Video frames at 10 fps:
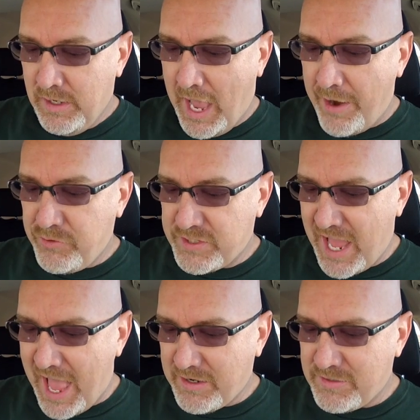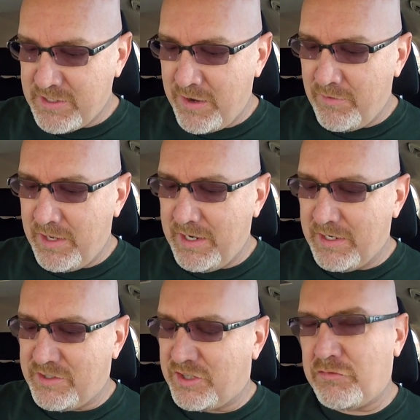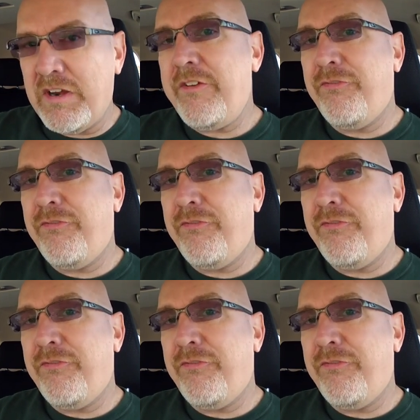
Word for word: After taxes and everything, it's three